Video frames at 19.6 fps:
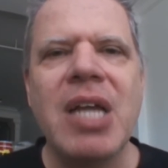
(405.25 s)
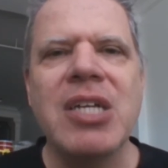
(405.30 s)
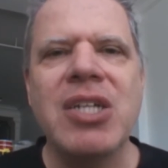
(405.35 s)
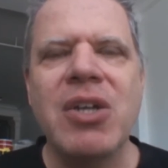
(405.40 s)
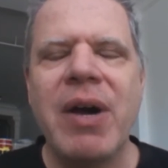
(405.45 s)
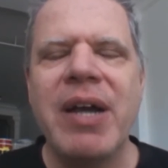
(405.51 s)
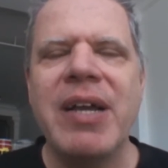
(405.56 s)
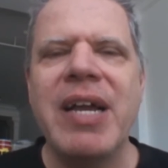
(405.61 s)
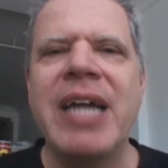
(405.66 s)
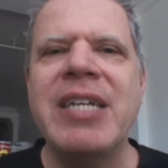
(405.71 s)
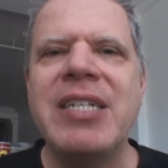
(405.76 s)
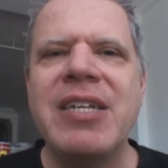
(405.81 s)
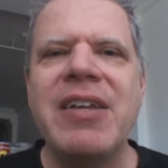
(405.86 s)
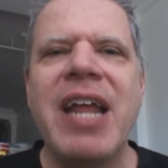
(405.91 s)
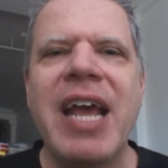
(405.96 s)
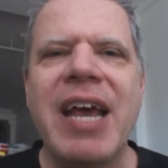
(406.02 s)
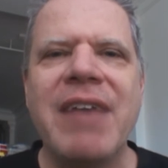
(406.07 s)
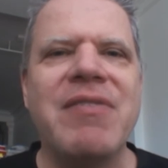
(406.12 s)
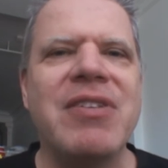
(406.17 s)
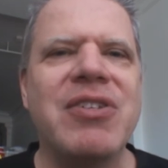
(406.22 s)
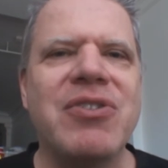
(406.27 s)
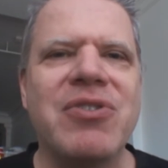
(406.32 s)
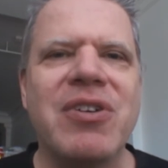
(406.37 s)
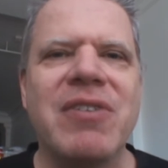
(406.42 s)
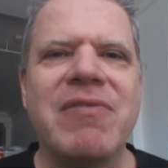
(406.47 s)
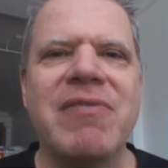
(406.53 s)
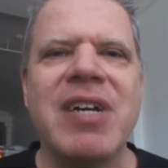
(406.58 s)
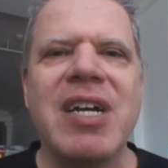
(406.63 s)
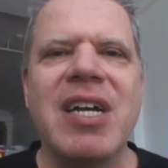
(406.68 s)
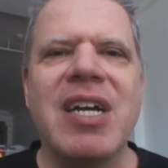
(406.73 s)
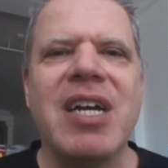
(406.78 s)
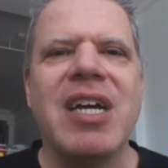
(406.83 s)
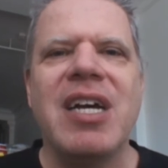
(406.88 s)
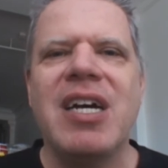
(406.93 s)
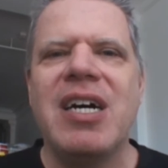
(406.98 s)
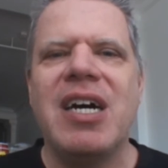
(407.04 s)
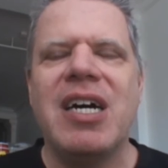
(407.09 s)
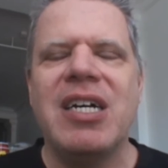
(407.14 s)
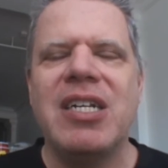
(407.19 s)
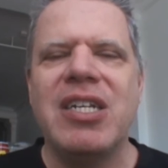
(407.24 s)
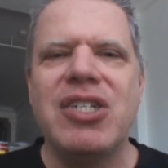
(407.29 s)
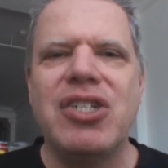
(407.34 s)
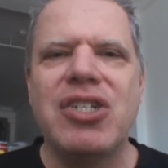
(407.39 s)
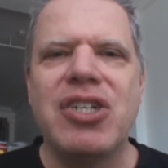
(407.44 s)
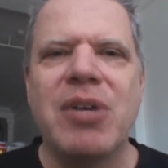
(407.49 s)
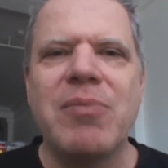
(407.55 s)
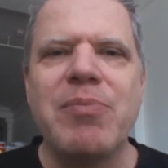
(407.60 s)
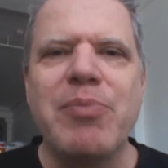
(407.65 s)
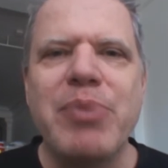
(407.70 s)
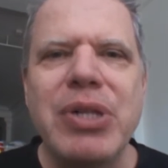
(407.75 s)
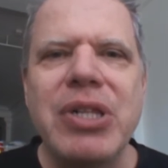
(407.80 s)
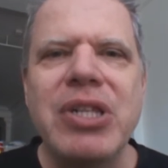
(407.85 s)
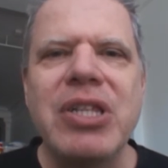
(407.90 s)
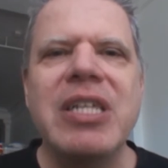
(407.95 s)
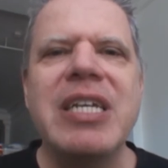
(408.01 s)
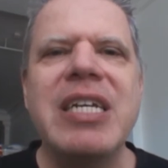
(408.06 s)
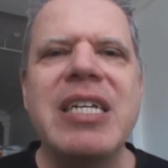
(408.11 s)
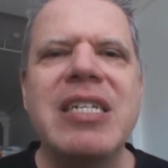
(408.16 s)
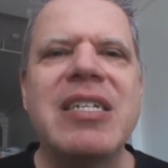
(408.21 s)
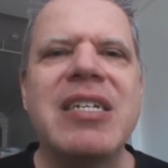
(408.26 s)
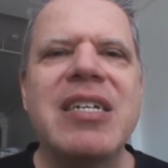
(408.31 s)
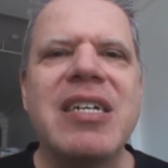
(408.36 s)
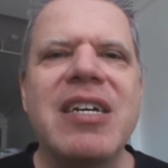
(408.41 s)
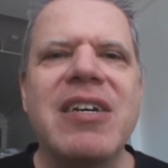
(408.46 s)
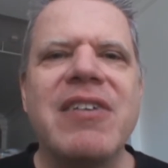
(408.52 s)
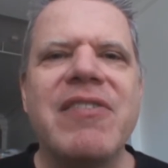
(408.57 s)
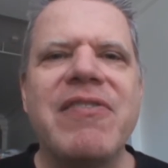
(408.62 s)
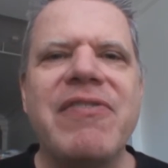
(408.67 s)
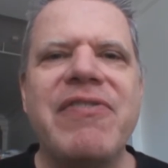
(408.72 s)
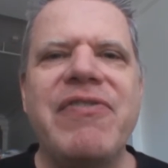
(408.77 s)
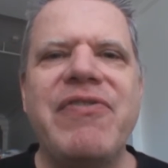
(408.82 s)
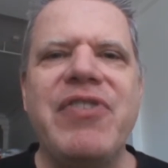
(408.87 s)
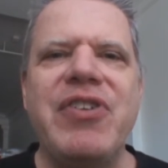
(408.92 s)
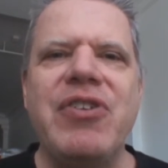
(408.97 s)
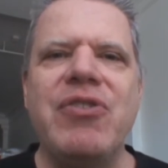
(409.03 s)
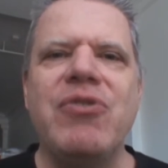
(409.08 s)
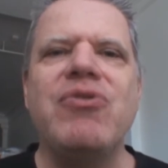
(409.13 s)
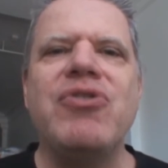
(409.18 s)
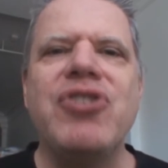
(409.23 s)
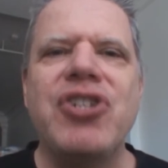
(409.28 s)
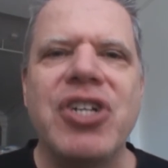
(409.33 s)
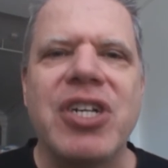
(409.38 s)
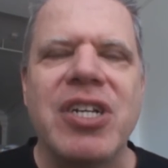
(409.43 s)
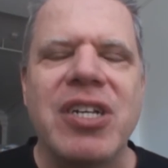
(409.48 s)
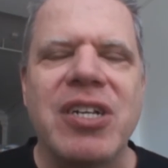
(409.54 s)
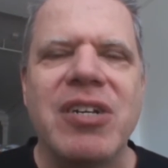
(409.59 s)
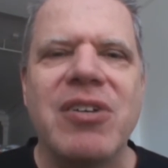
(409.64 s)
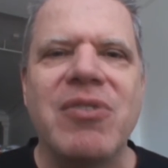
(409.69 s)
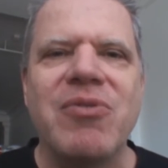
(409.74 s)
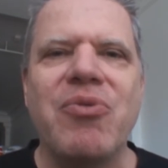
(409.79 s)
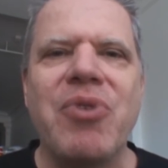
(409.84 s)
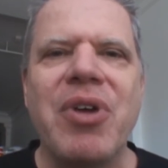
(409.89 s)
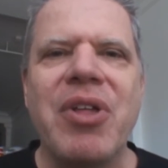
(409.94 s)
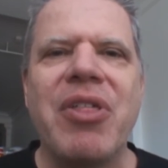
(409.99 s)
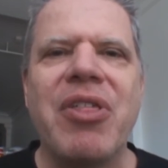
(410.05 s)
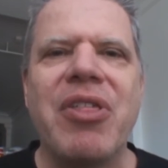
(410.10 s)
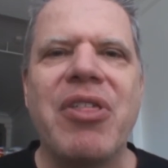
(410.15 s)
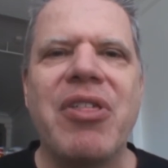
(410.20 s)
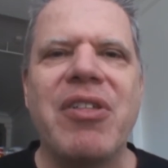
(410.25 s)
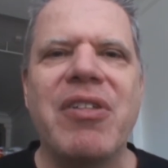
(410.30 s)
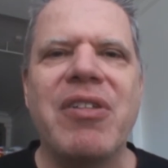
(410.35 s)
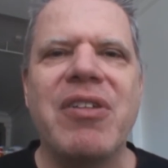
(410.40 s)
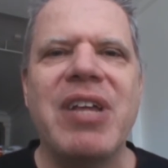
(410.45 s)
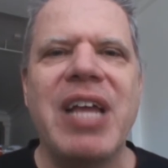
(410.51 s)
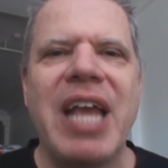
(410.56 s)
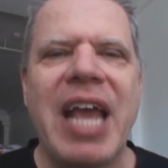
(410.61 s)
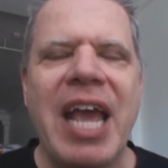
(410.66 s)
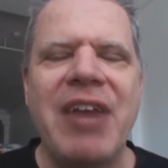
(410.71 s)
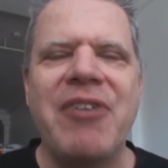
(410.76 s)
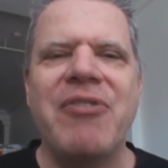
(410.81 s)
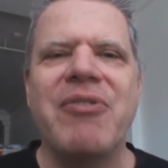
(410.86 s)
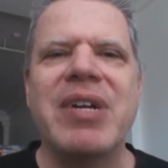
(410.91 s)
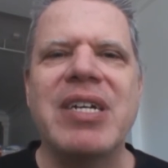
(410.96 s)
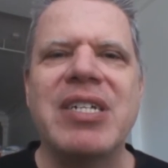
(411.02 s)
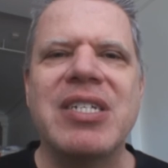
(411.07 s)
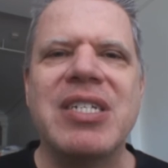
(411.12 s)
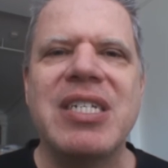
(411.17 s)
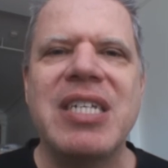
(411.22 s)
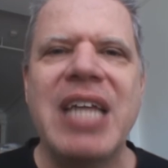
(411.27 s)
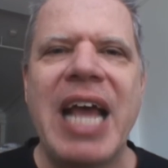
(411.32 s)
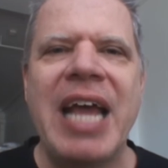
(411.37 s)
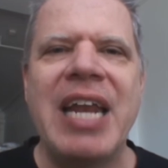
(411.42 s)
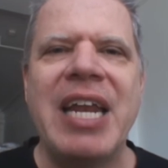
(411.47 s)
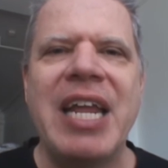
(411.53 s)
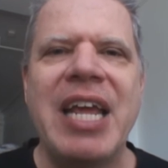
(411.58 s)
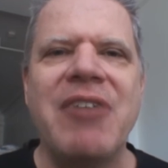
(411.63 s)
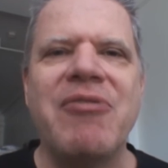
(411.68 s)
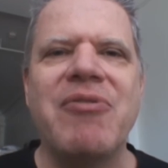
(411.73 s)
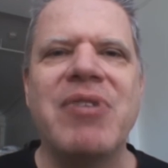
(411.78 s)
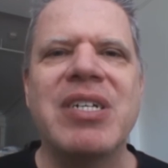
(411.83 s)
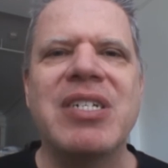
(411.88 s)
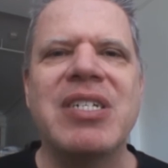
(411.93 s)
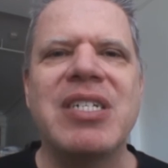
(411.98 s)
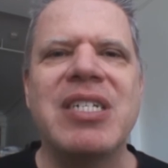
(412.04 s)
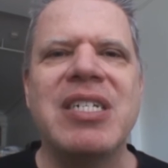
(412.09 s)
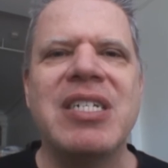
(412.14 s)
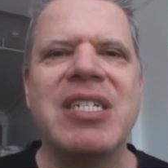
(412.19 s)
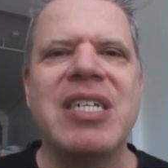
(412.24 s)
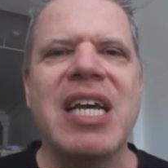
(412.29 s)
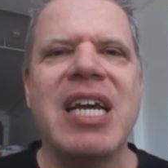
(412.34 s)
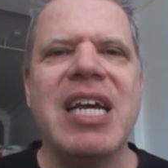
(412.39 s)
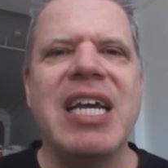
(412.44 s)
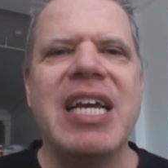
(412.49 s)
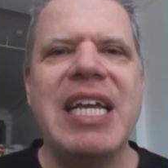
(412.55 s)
So I did have this sort of complete fusion with Hendrix and Hendrix's